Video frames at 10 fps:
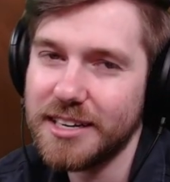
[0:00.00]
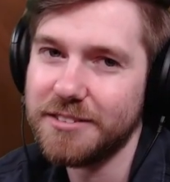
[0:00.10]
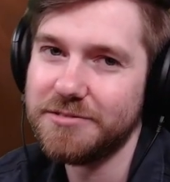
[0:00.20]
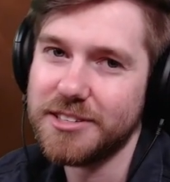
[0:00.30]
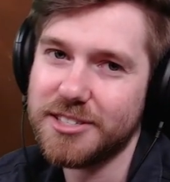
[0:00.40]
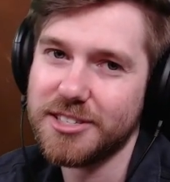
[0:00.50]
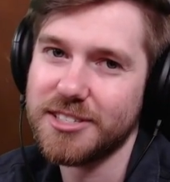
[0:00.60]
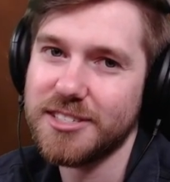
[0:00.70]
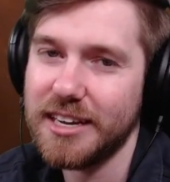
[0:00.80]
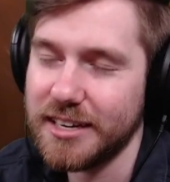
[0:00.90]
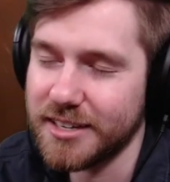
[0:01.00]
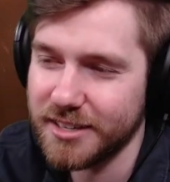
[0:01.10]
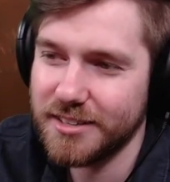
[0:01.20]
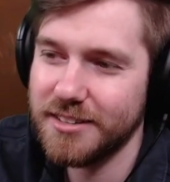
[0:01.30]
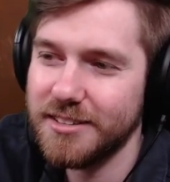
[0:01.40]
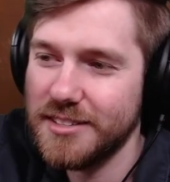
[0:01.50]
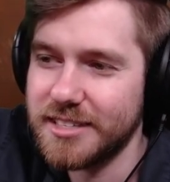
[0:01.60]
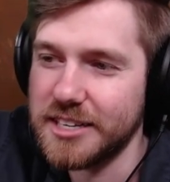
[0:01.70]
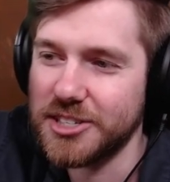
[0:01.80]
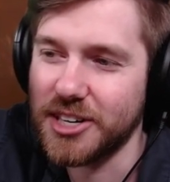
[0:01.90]
if it's just like
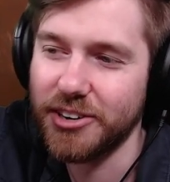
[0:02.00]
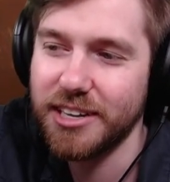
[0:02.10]
stationary.